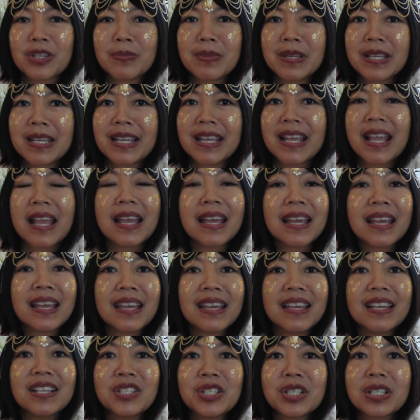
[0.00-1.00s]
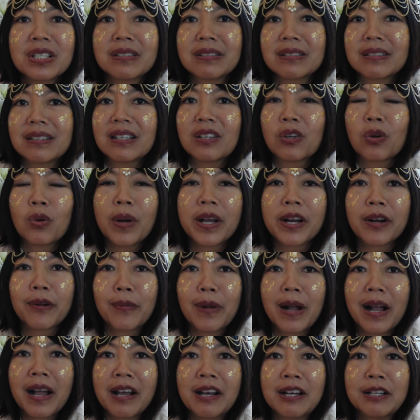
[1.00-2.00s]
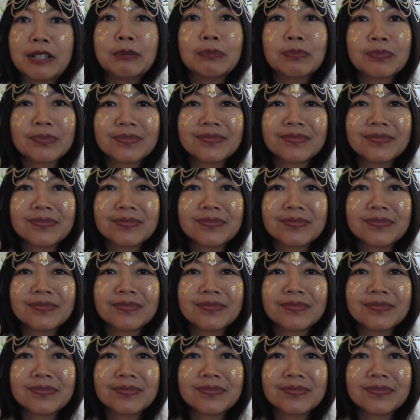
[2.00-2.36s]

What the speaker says: be. It took quite a while